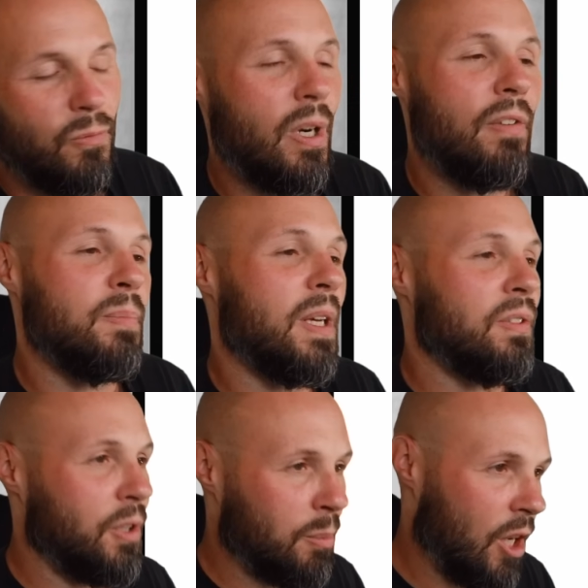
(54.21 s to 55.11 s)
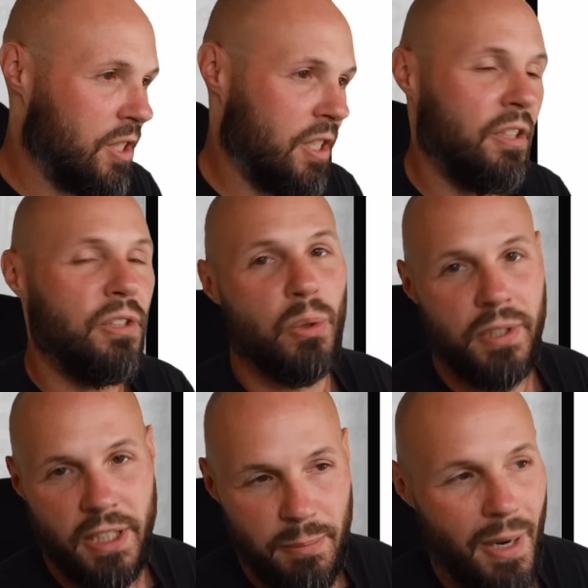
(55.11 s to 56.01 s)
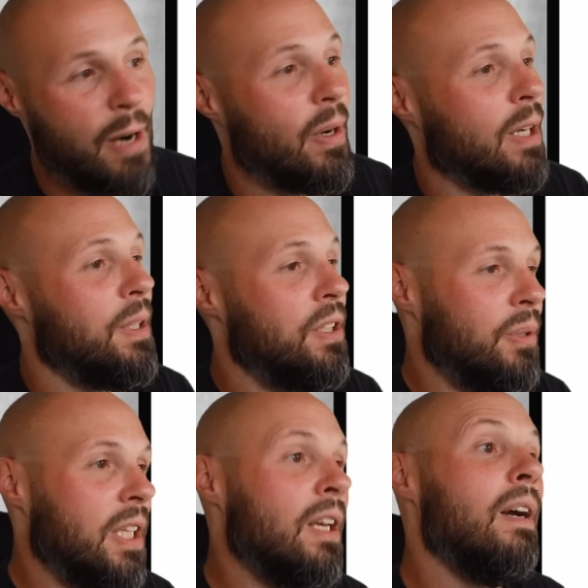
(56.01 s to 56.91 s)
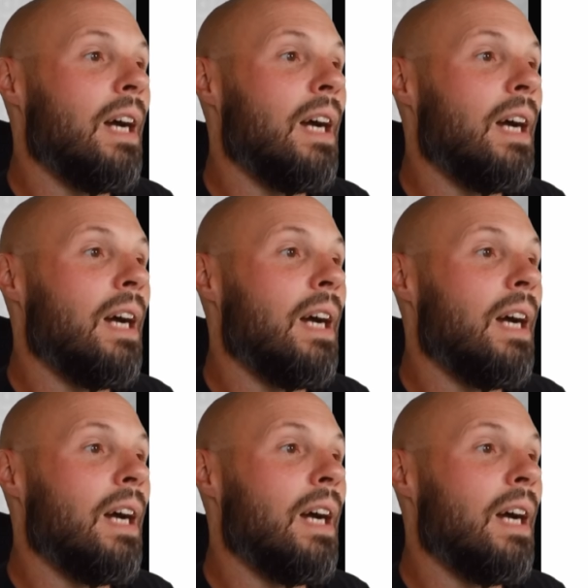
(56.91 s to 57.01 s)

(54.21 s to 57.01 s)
Whatever's best for your project, your team, I recommend doing.